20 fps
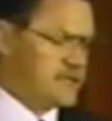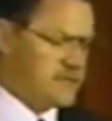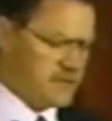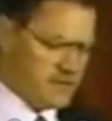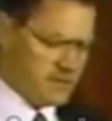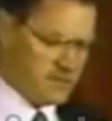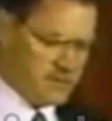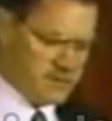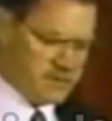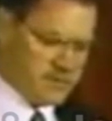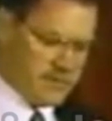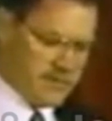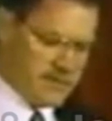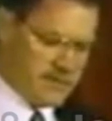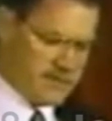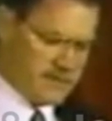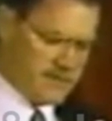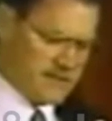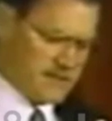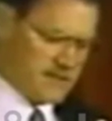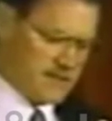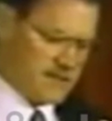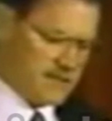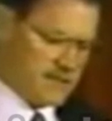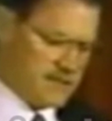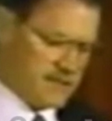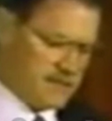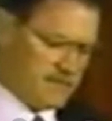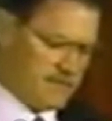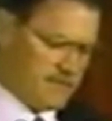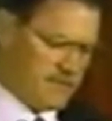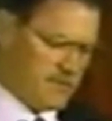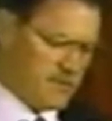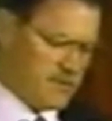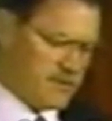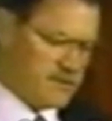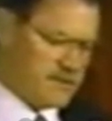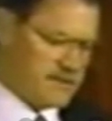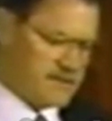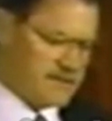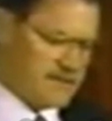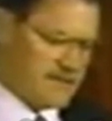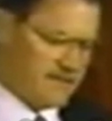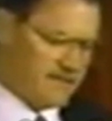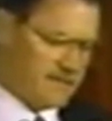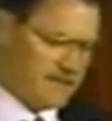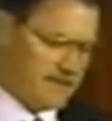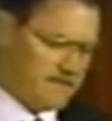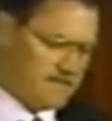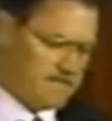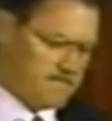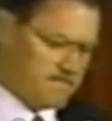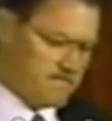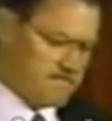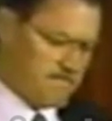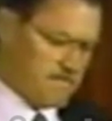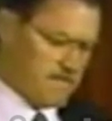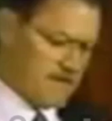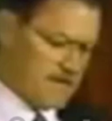as you know, was passed in 1947.